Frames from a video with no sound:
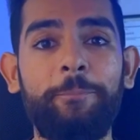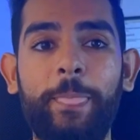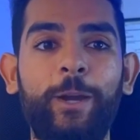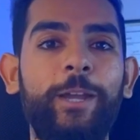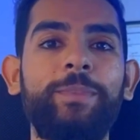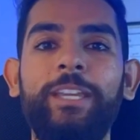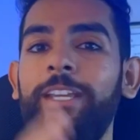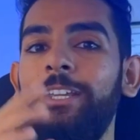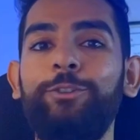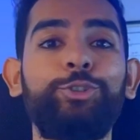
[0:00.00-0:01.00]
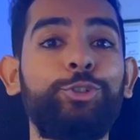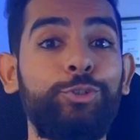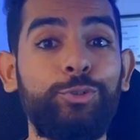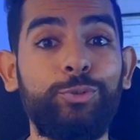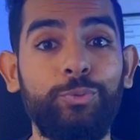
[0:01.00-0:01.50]
Okay, he used
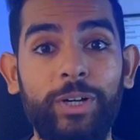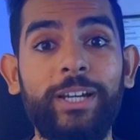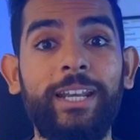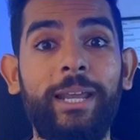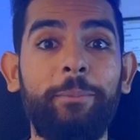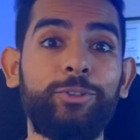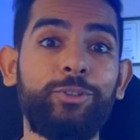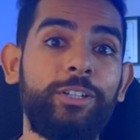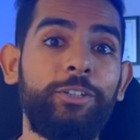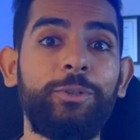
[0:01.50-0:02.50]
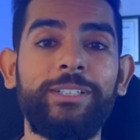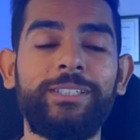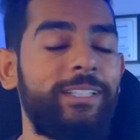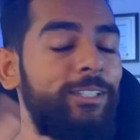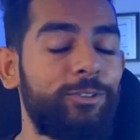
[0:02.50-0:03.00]
to work in Amazon
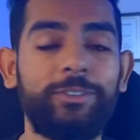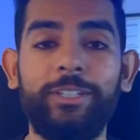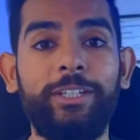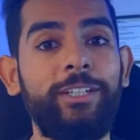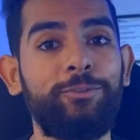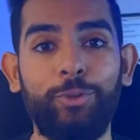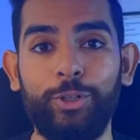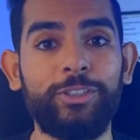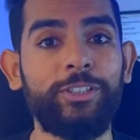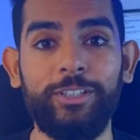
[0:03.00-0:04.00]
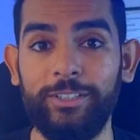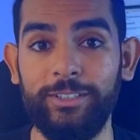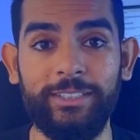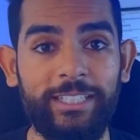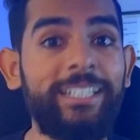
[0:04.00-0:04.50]
USA. He was
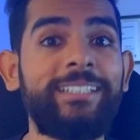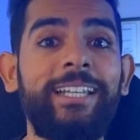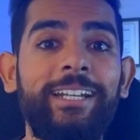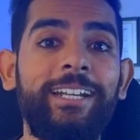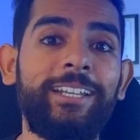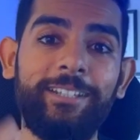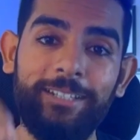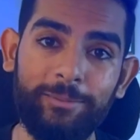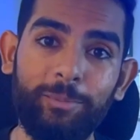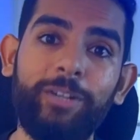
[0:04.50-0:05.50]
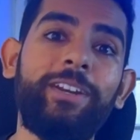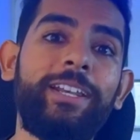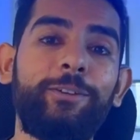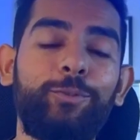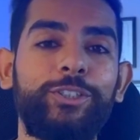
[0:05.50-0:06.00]
he's an Indian, but went
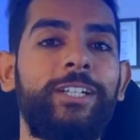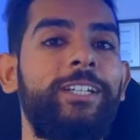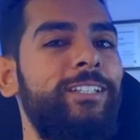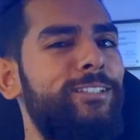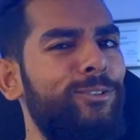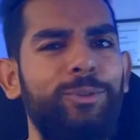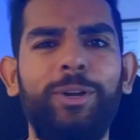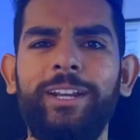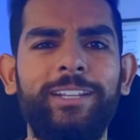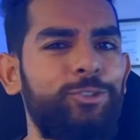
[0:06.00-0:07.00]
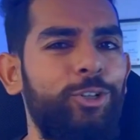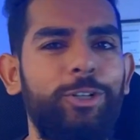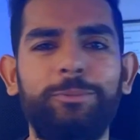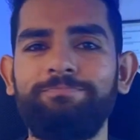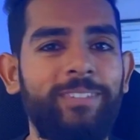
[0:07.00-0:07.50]
there for studies, got a
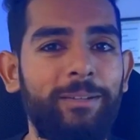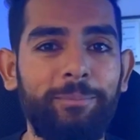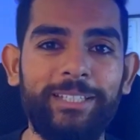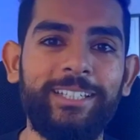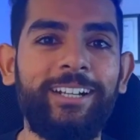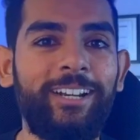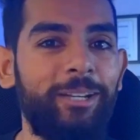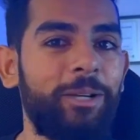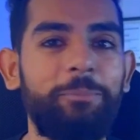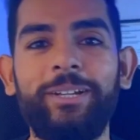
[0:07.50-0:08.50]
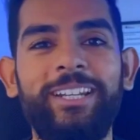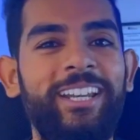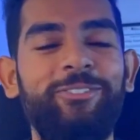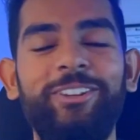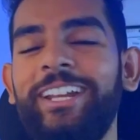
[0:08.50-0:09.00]
job, amazing dream company
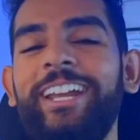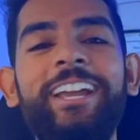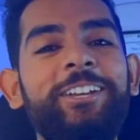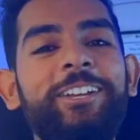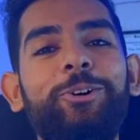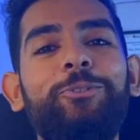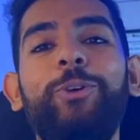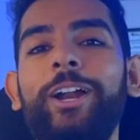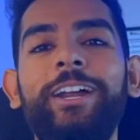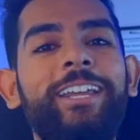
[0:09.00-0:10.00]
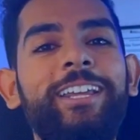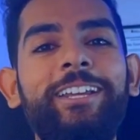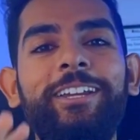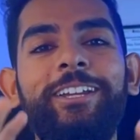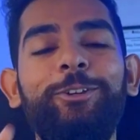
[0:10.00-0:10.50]
and everything. So what
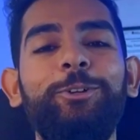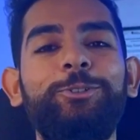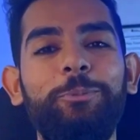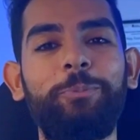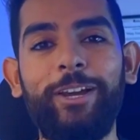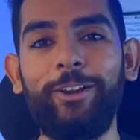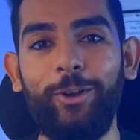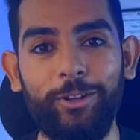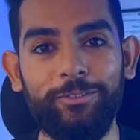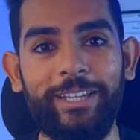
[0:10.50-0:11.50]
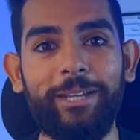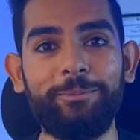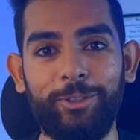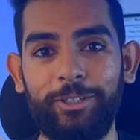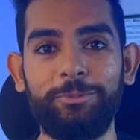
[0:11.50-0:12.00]
he used to play a lot of
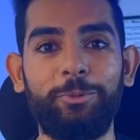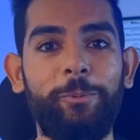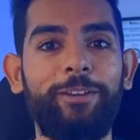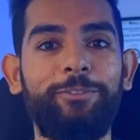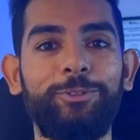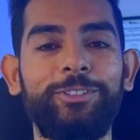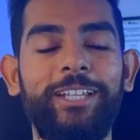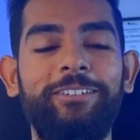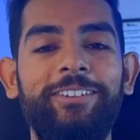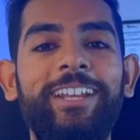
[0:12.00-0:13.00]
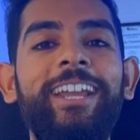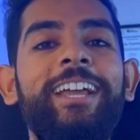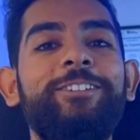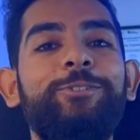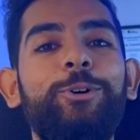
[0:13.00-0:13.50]
games on his mobile phones and everything.
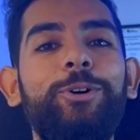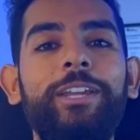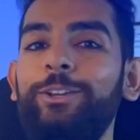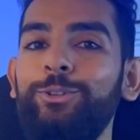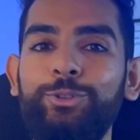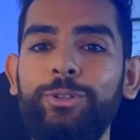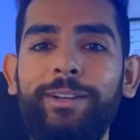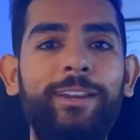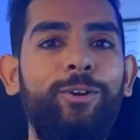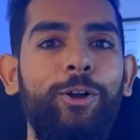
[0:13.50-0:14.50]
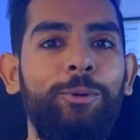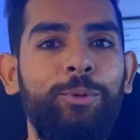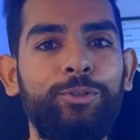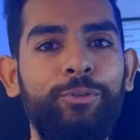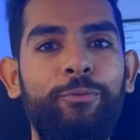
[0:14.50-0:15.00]
So he used to drink
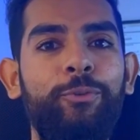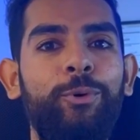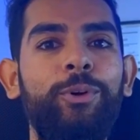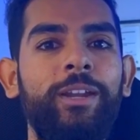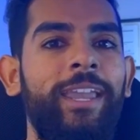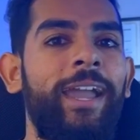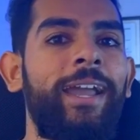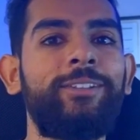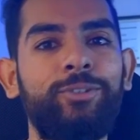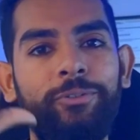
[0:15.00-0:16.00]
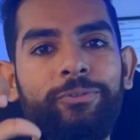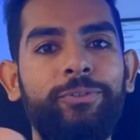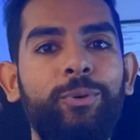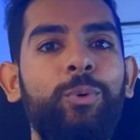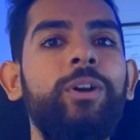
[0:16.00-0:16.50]
almost 4 cans of
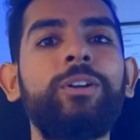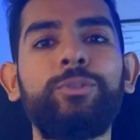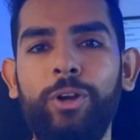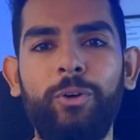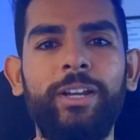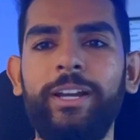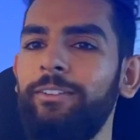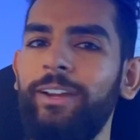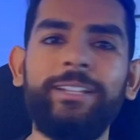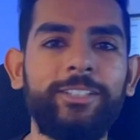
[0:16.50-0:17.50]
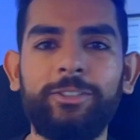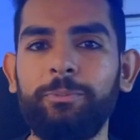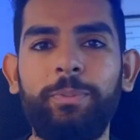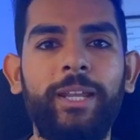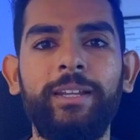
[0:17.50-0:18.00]
Coke throughout the day while just
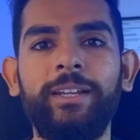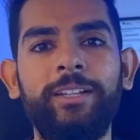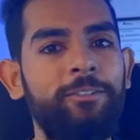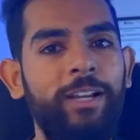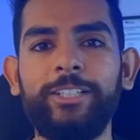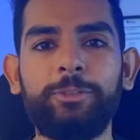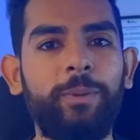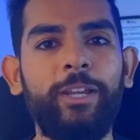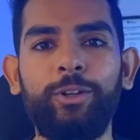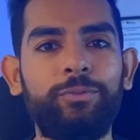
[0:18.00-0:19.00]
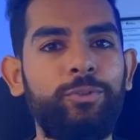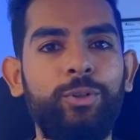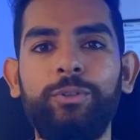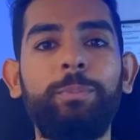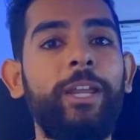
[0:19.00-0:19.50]
playing, on the
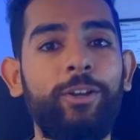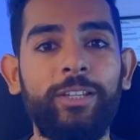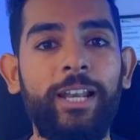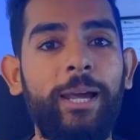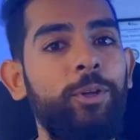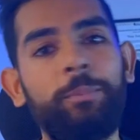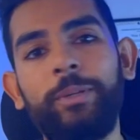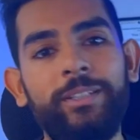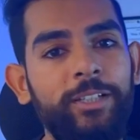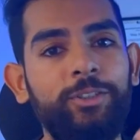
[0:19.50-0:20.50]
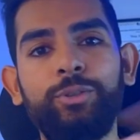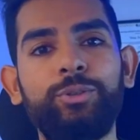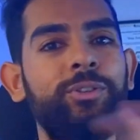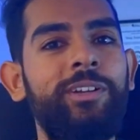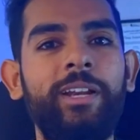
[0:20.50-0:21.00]
phone, playing on the laptop. He just
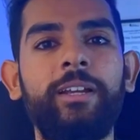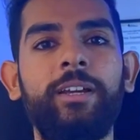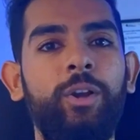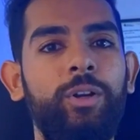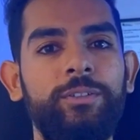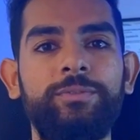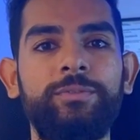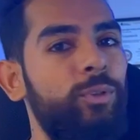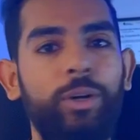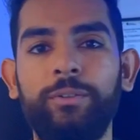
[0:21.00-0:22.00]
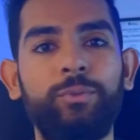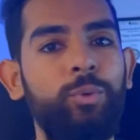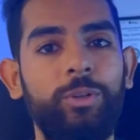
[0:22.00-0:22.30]
used to drink a lot of Coke.